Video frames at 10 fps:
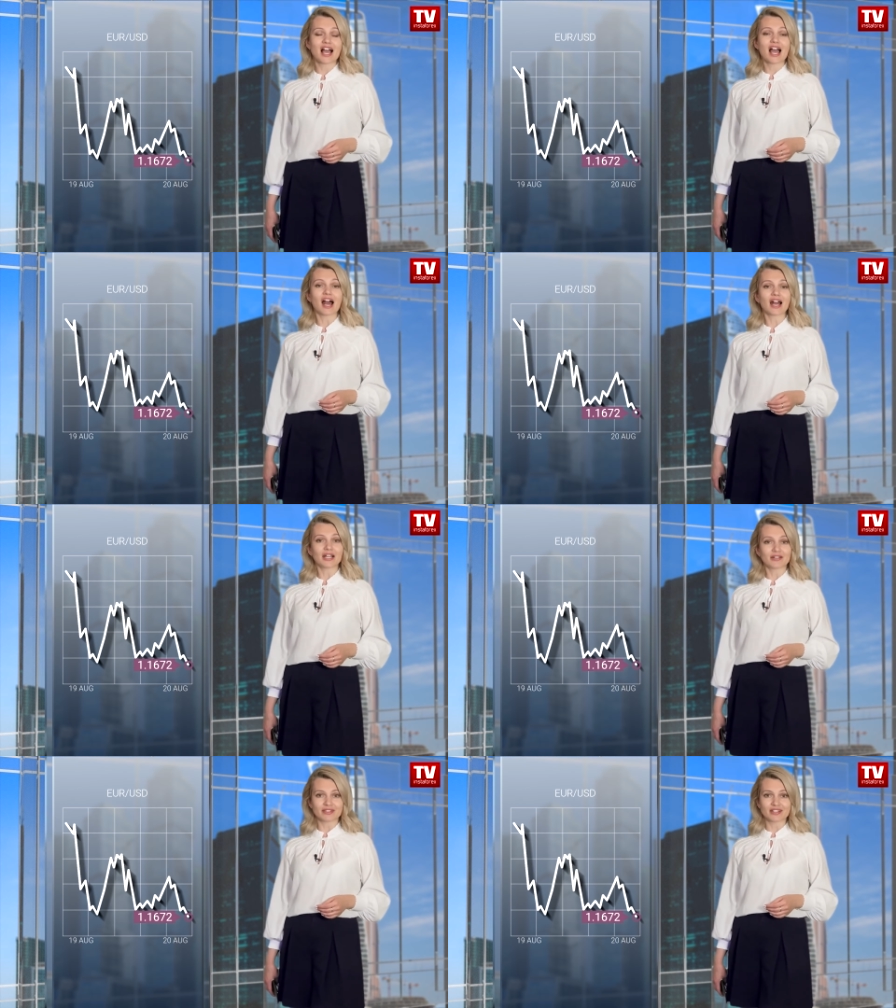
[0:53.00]

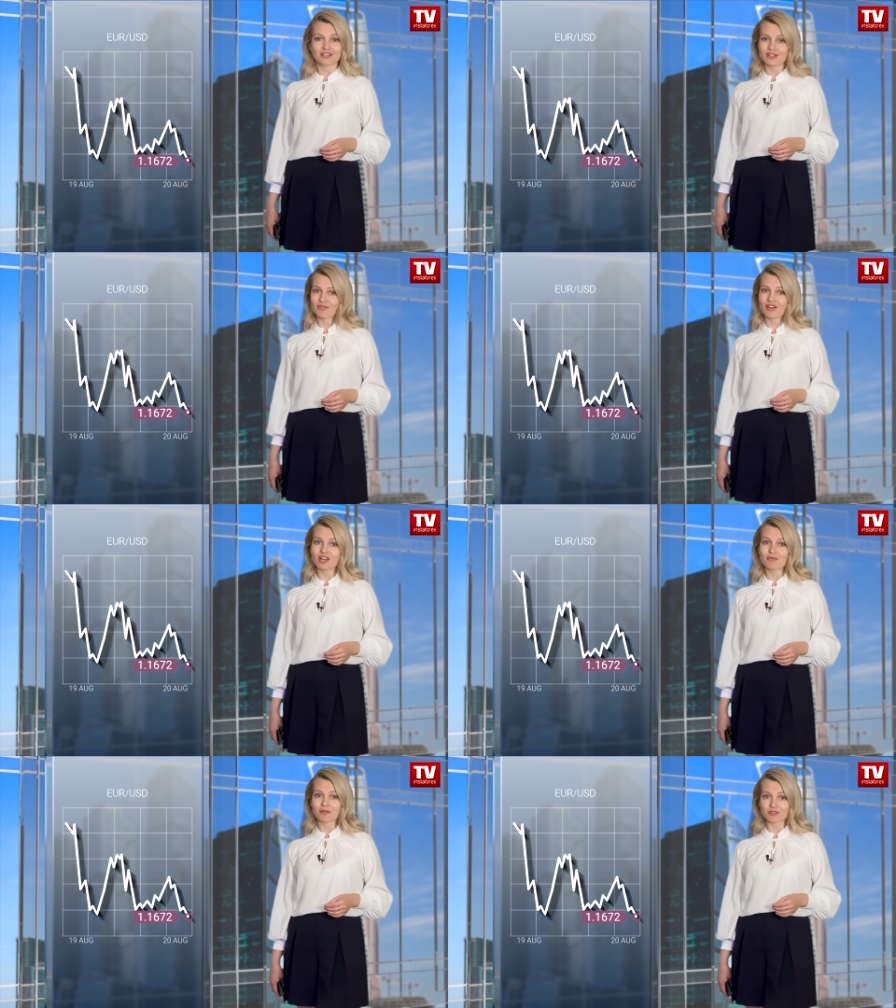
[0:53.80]
However, the
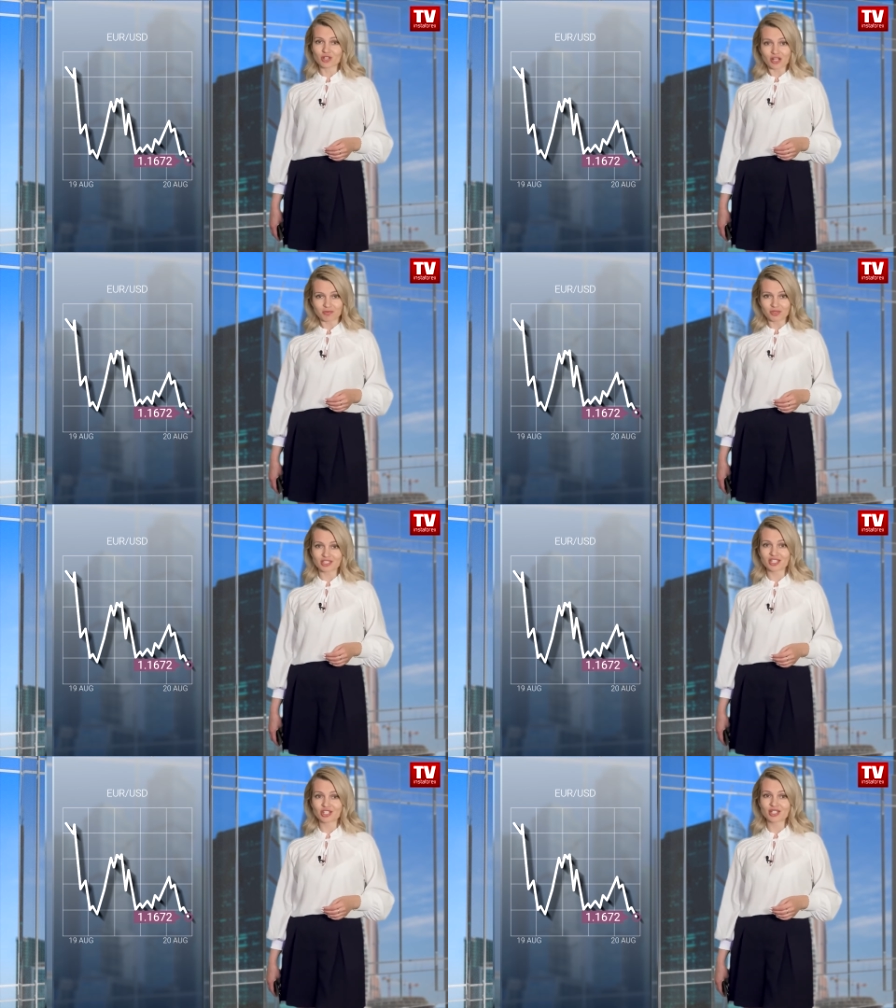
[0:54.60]
volume of short
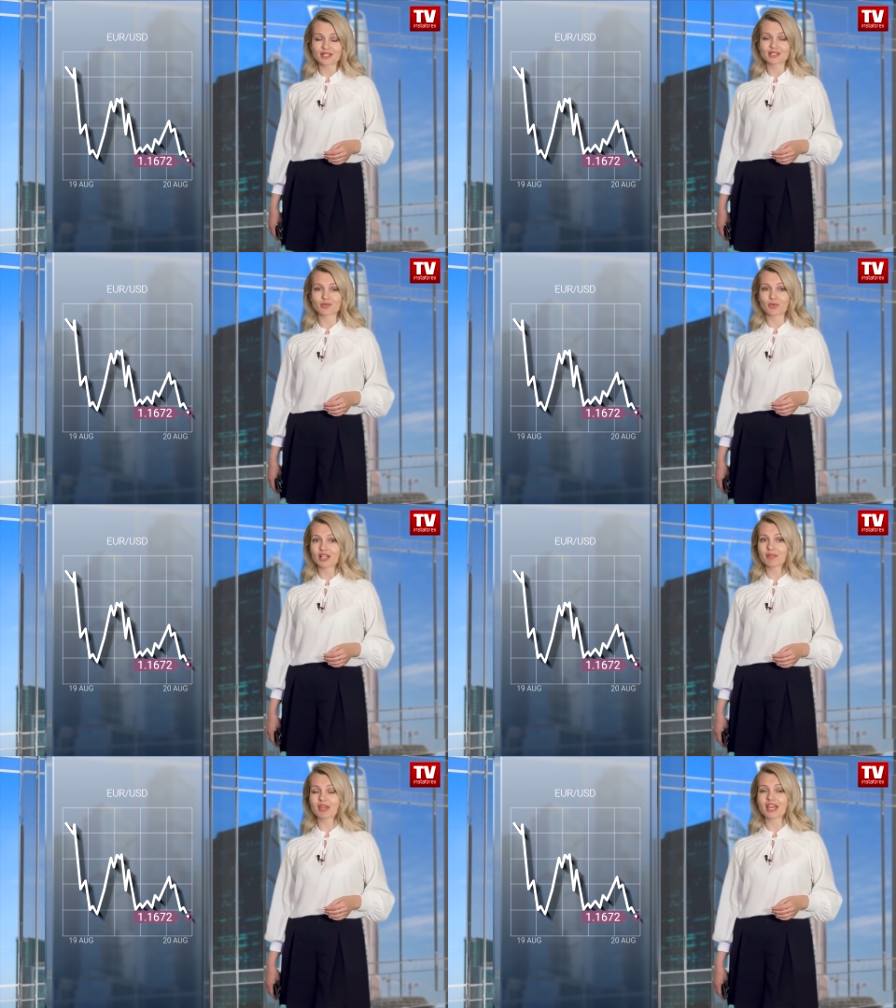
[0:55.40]
positions
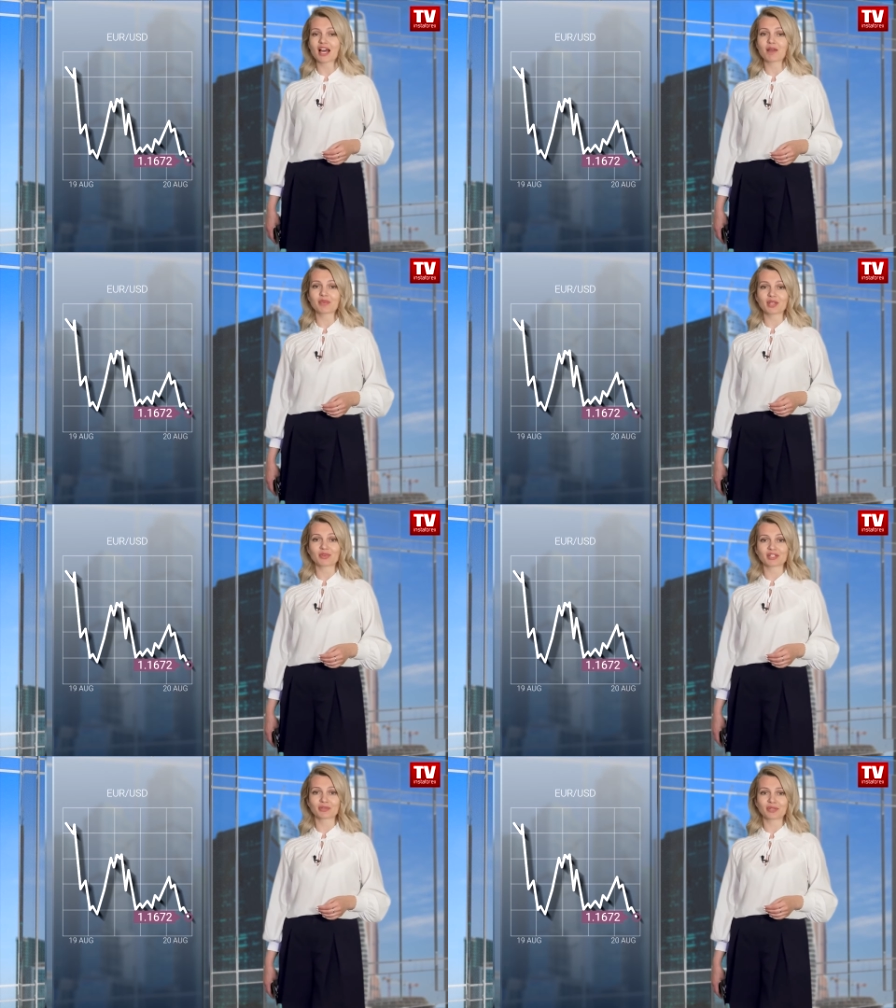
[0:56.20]
will become
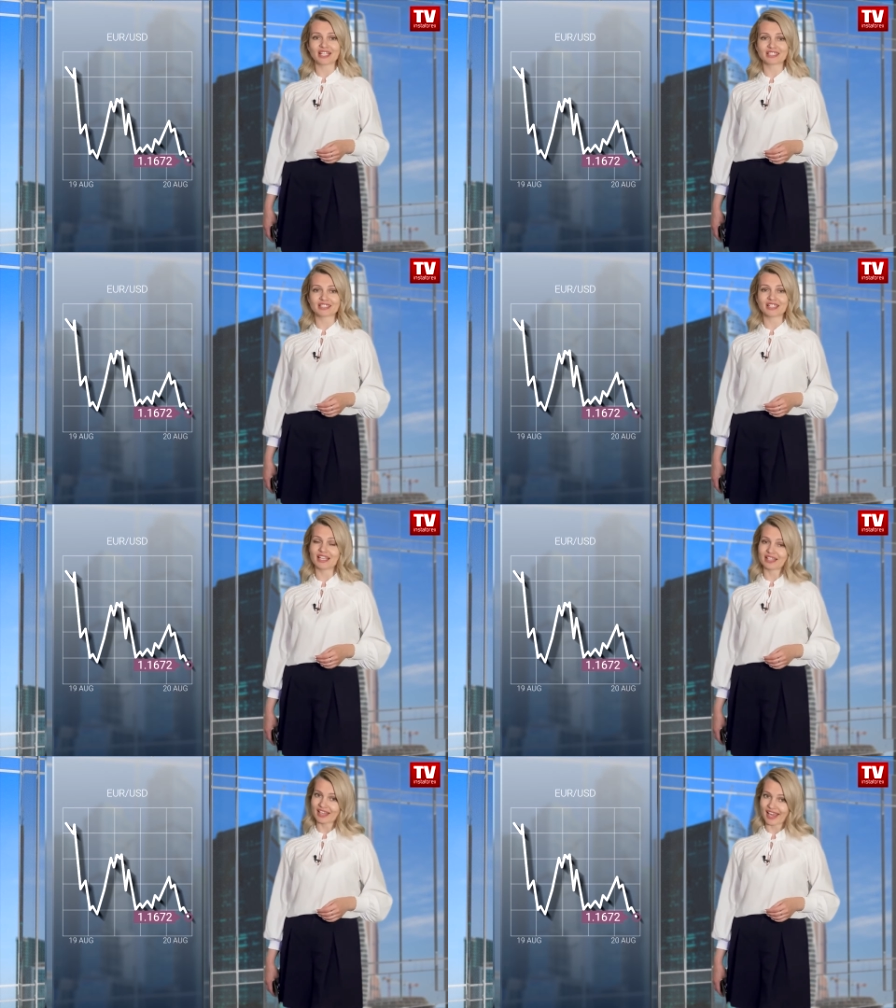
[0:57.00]
even greater
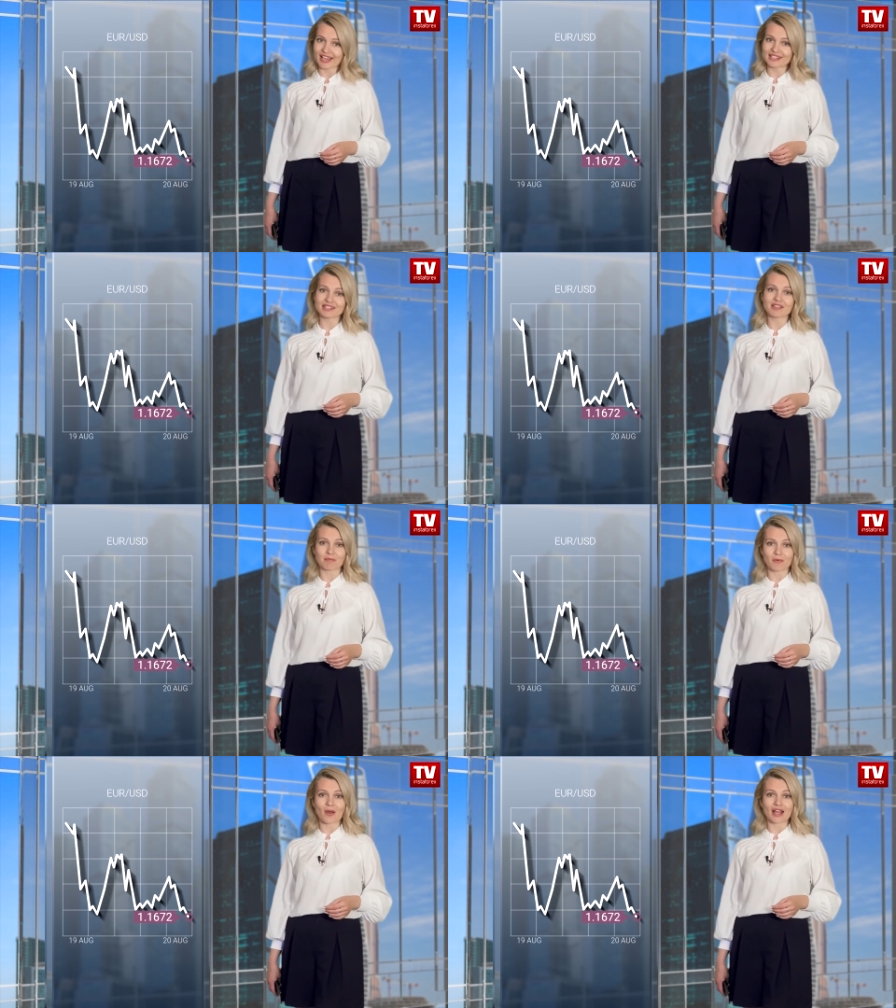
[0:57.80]
in case the
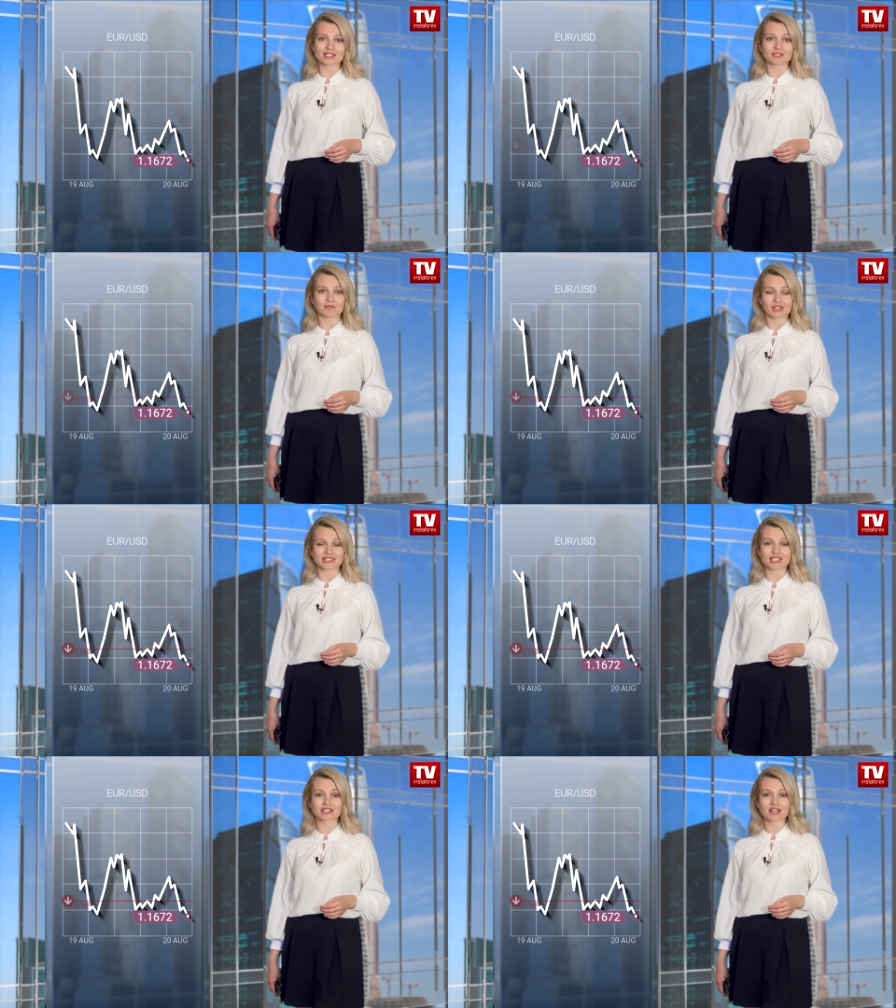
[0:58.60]
price
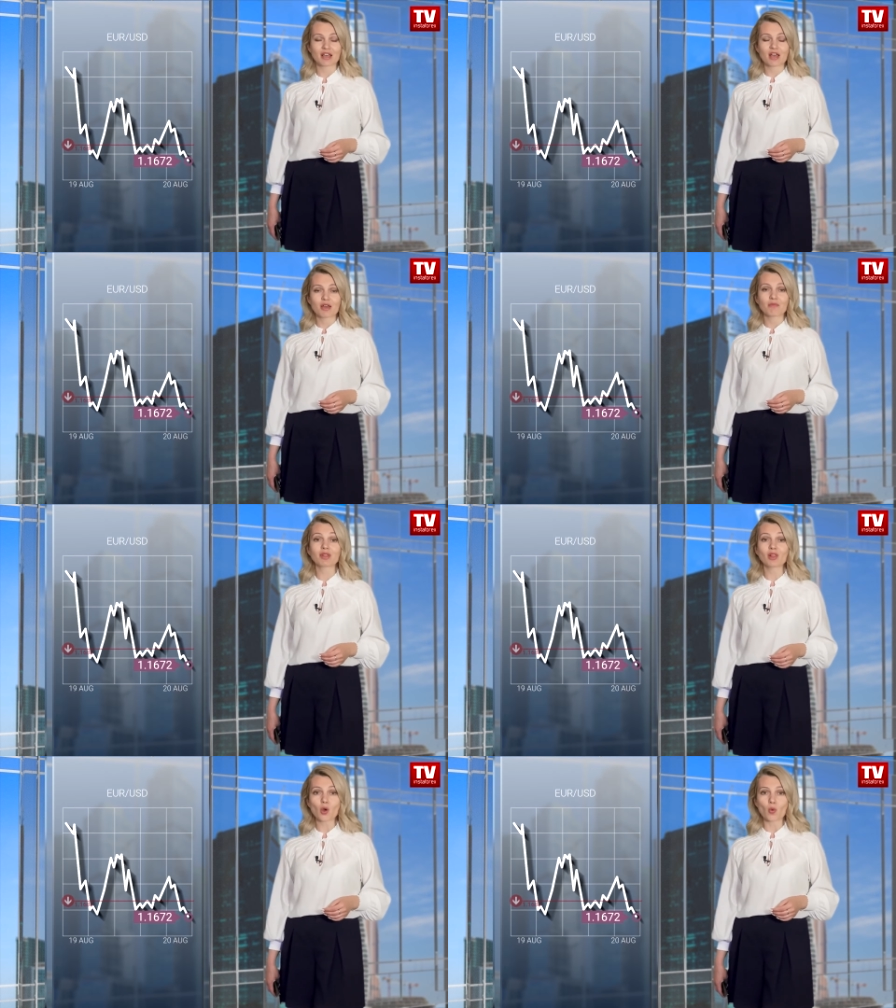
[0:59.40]
fixes below